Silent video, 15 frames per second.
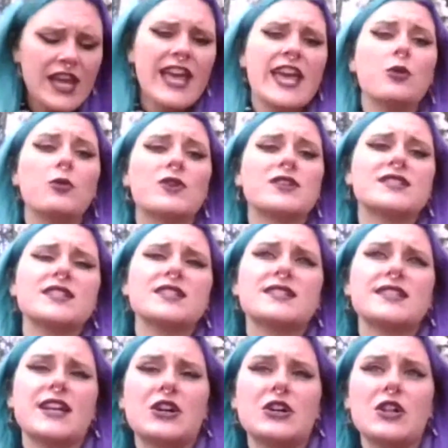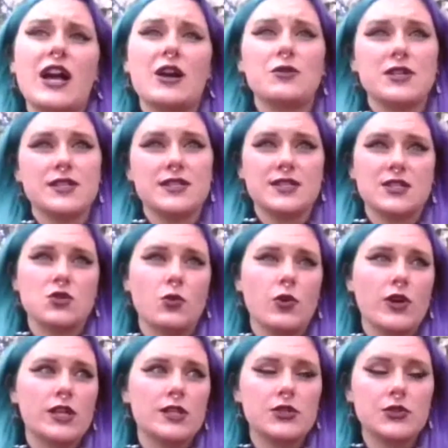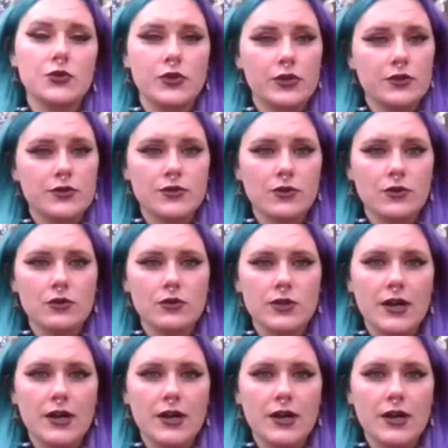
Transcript: It wasn't until I was 22 years old,